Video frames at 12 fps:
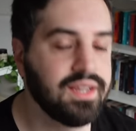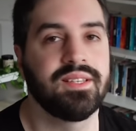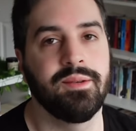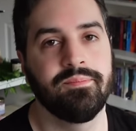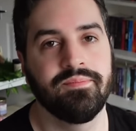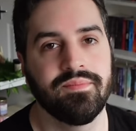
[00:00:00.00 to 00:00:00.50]

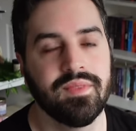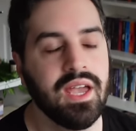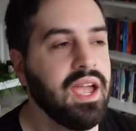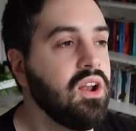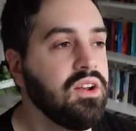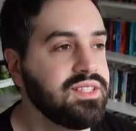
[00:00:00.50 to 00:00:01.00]
asleep.
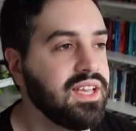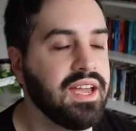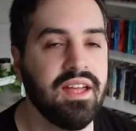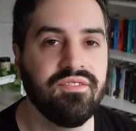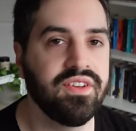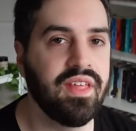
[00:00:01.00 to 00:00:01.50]
And honestly, I
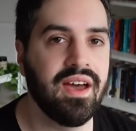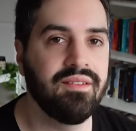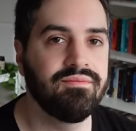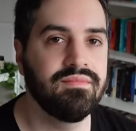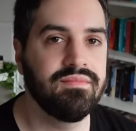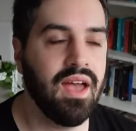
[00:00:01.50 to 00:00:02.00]
envy
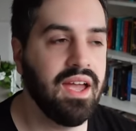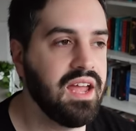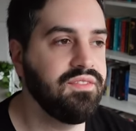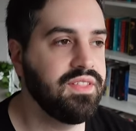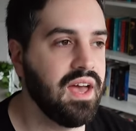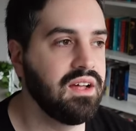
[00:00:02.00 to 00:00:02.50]
that. I
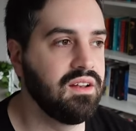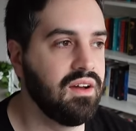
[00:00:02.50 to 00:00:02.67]
envy that a